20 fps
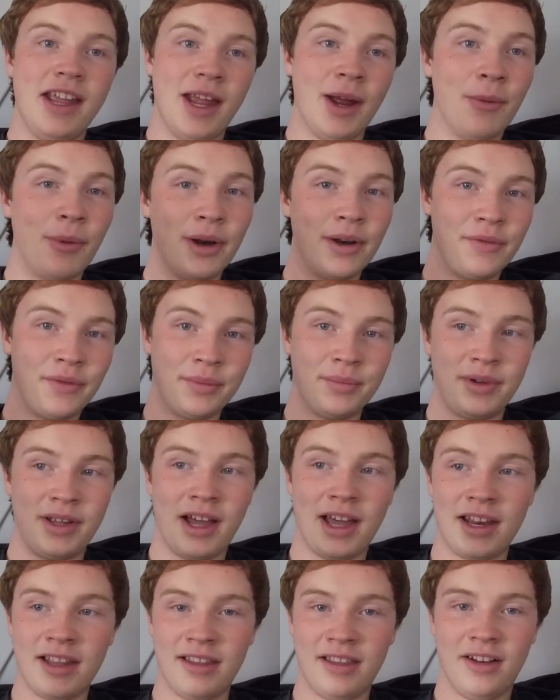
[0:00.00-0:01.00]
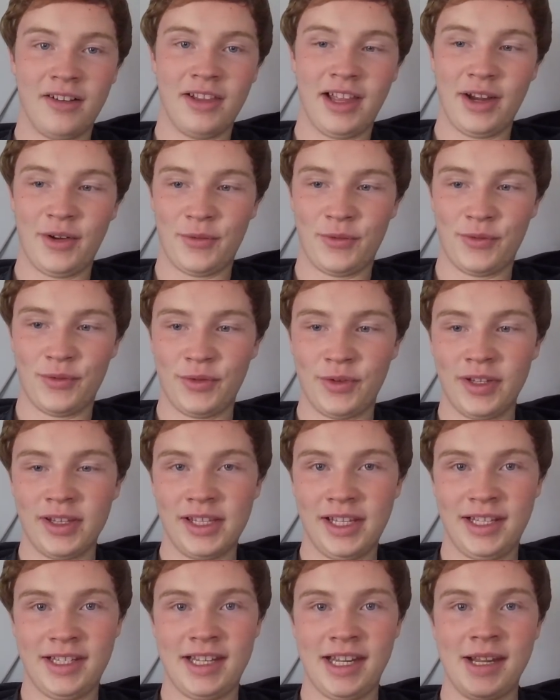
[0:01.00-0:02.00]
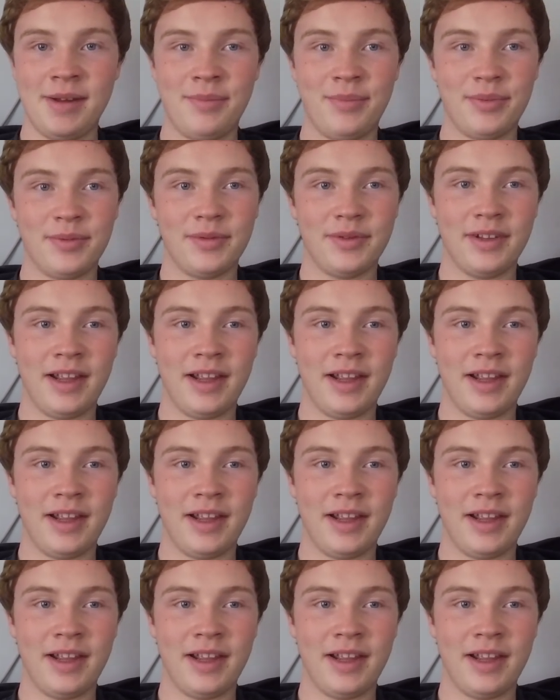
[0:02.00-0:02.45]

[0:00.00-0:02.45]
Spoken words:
and one of them got in there like really deep,